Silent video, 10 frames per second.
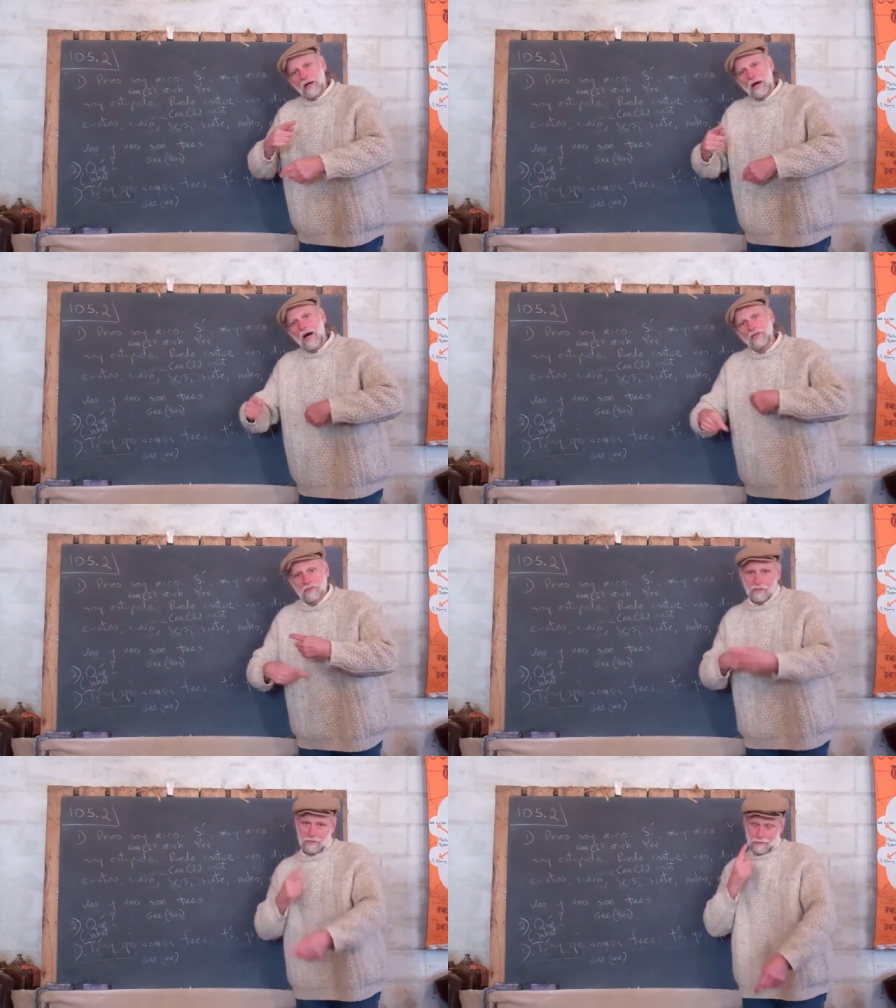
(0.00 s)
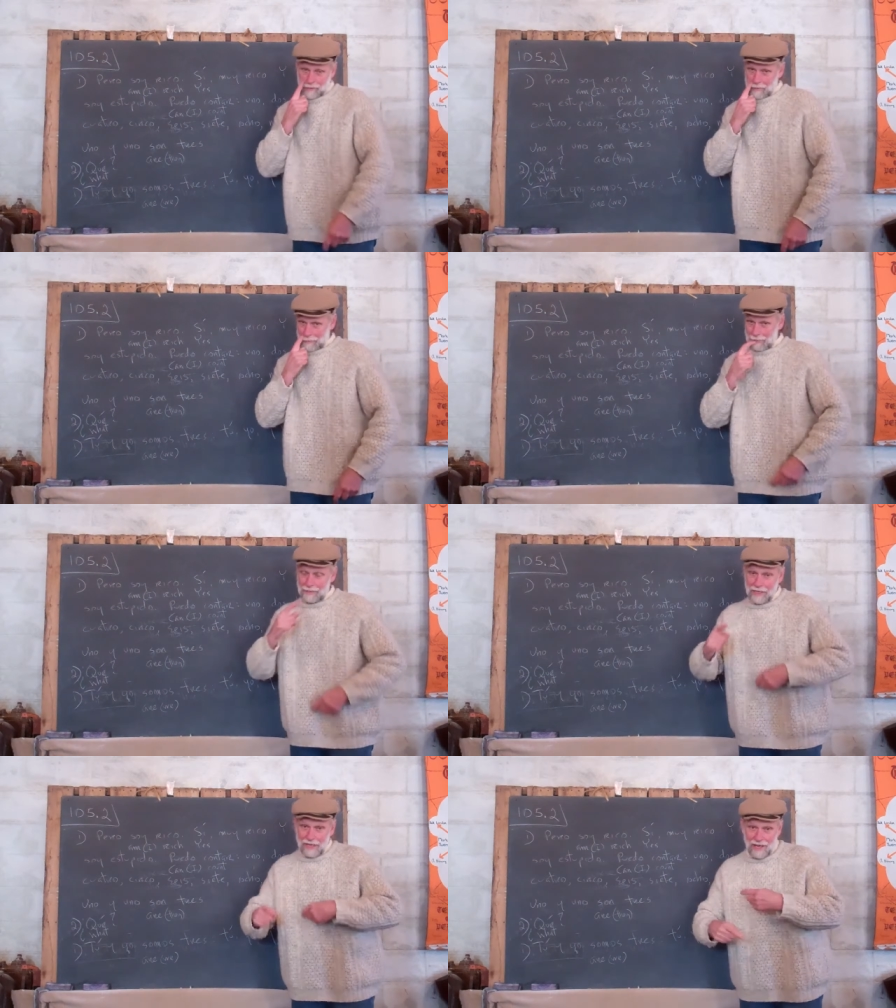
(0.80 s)
us
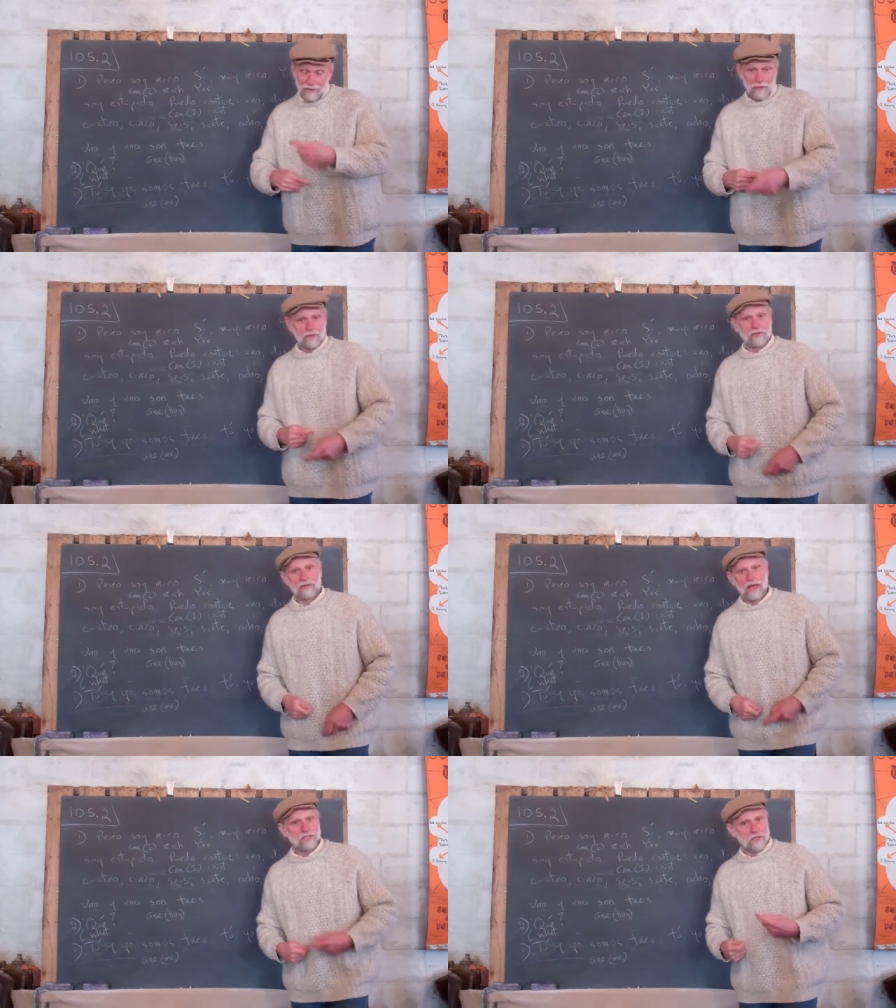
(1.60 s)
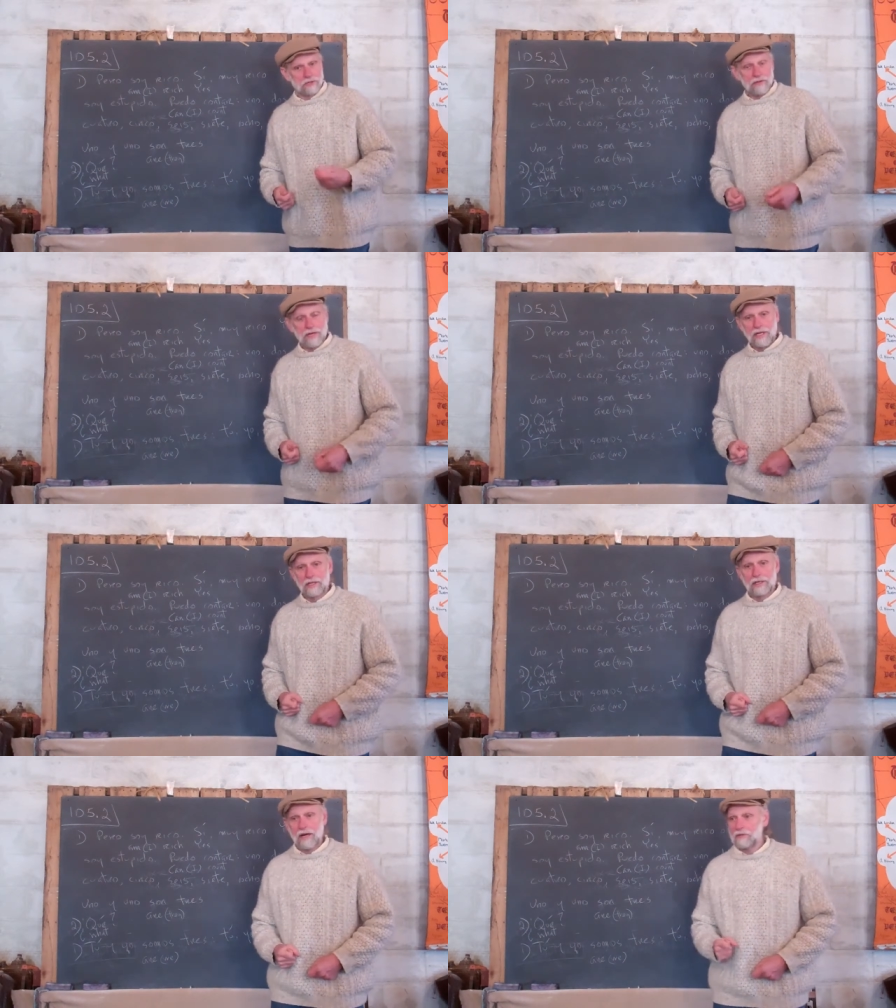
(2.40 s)
together. That's three.
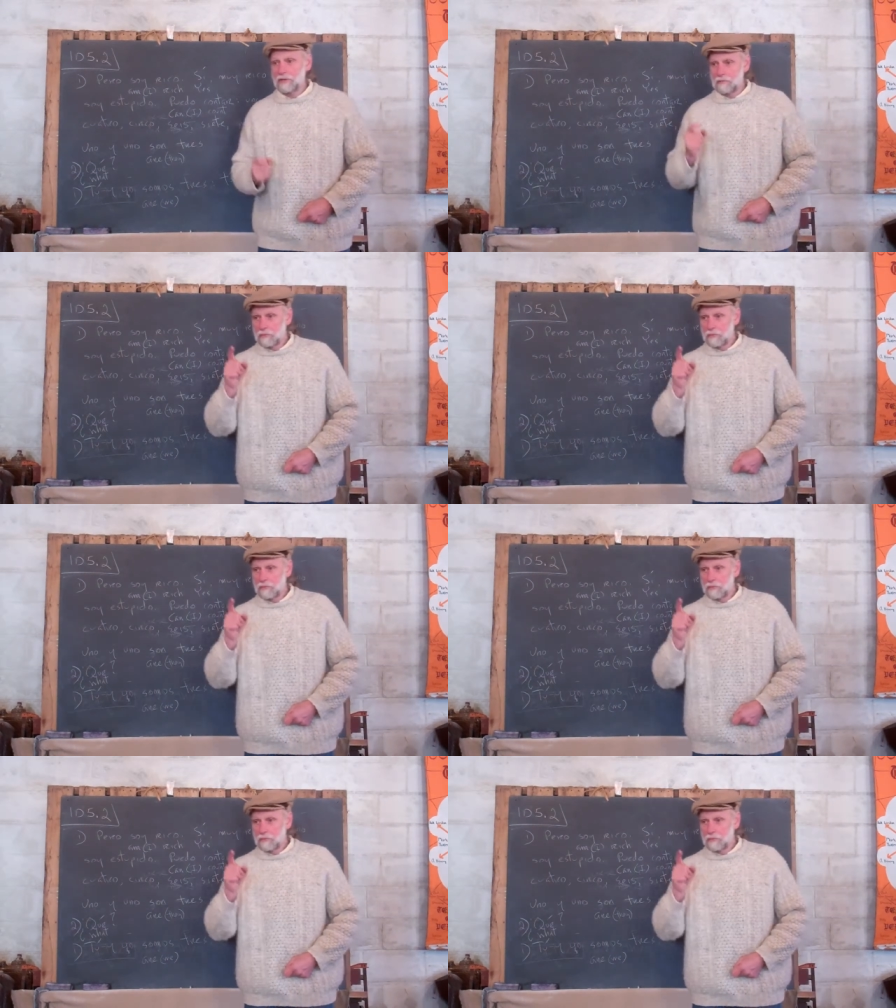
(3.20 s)
Count them.